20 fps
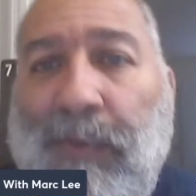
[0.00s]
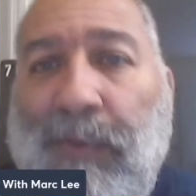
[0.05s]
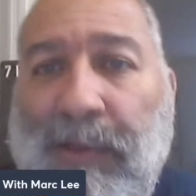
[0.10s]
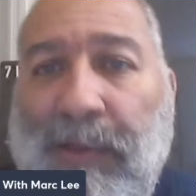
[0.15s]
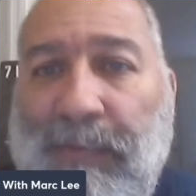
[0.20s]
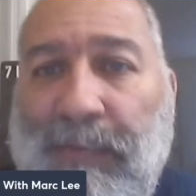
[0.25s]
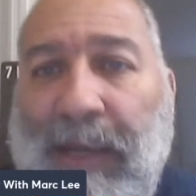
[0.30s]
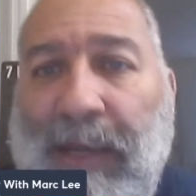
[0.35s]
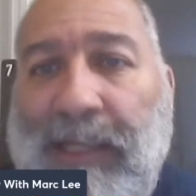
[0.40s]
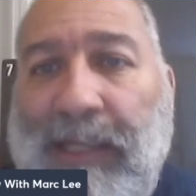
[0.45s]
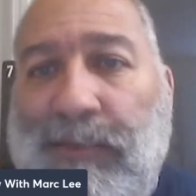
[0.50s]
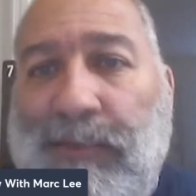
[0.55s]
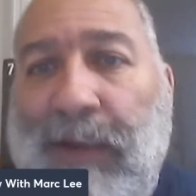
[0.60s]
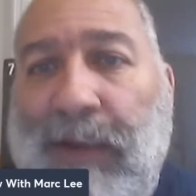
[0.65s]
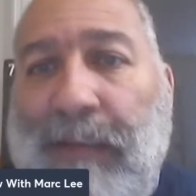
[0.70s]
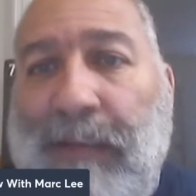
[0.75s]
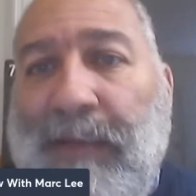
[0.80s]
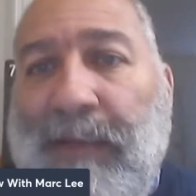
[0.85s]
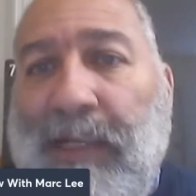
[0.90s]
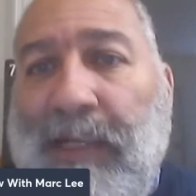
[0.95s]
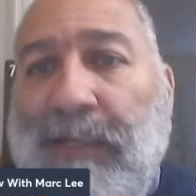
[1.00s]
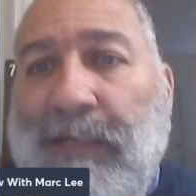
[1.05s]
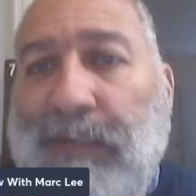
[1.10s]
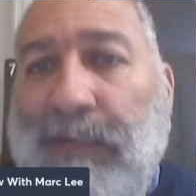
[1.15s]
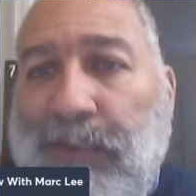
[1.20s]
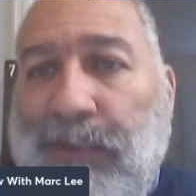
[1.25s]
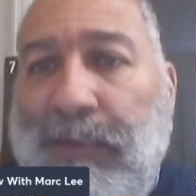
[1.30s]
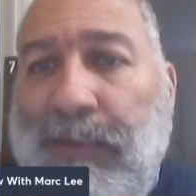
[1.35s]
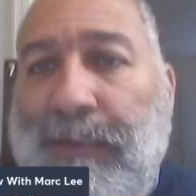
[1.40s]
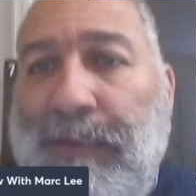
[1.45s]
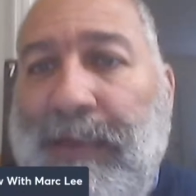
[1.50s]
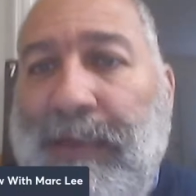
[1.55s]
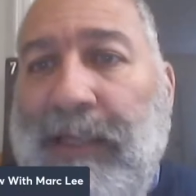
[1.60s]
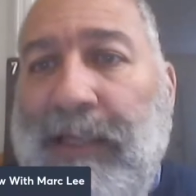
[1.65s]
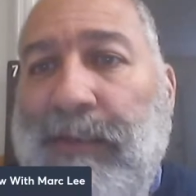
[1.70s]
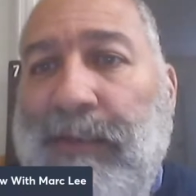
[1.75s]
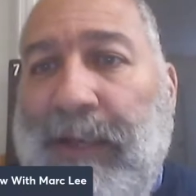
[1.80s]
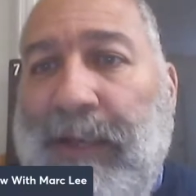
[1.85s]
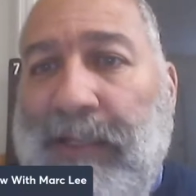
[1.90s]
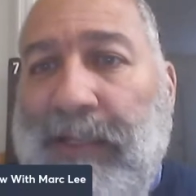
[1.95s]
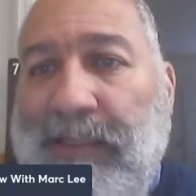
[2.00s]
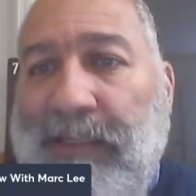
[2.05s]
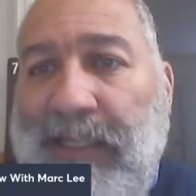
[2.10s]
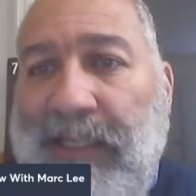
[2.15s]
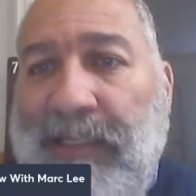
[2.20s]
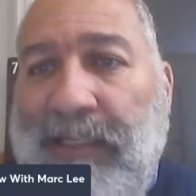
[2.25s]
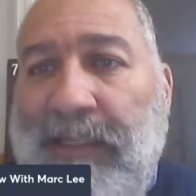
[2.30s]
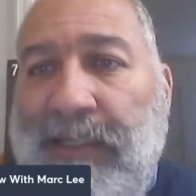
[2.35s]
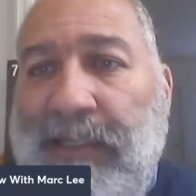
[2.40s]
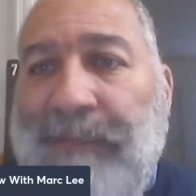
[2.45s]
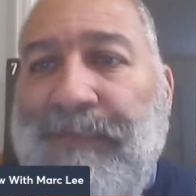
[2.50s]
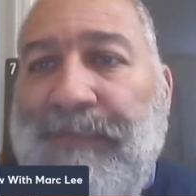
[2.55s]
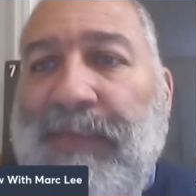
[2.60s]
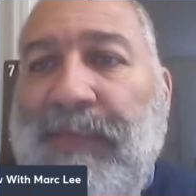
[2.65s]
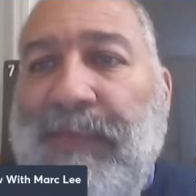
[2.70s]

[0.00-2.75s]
with Mod Squad because of a sweep in the regular season.